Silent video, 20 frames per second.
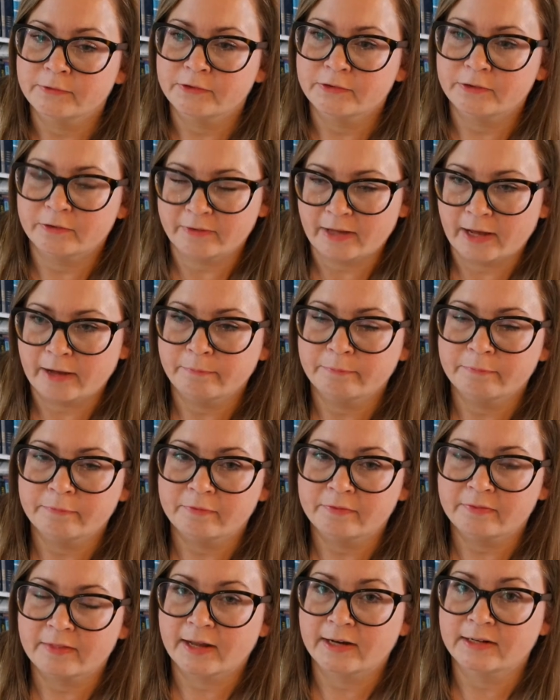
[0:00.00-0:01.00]
So yeah,
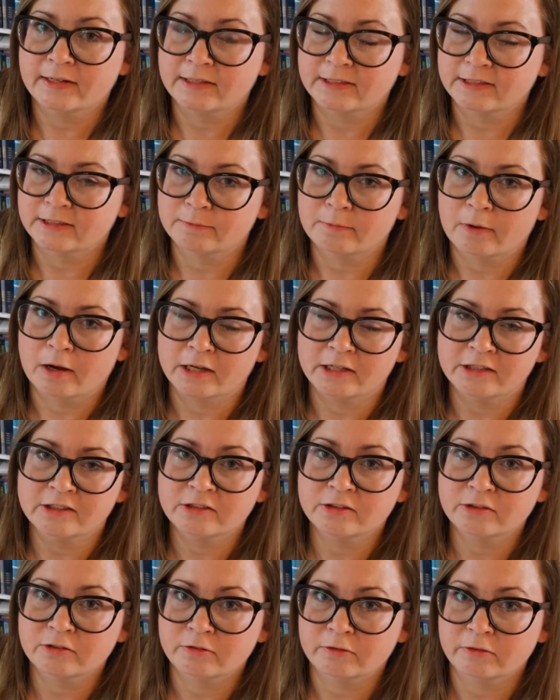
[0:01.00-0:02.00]
that is my
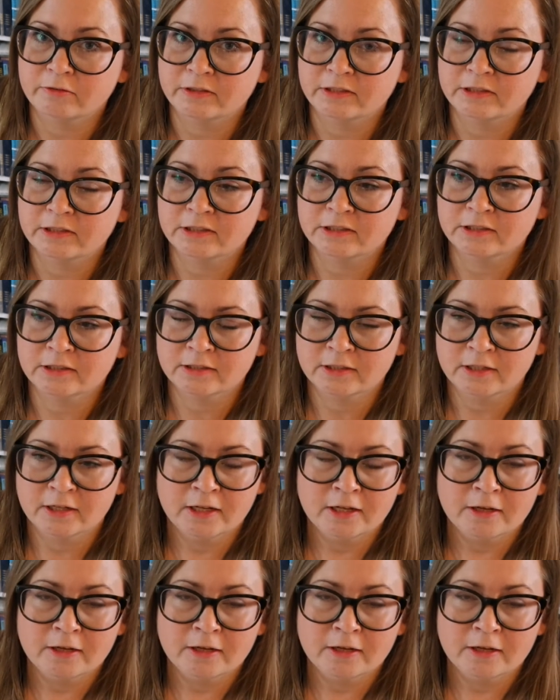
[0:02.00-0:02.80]
storage.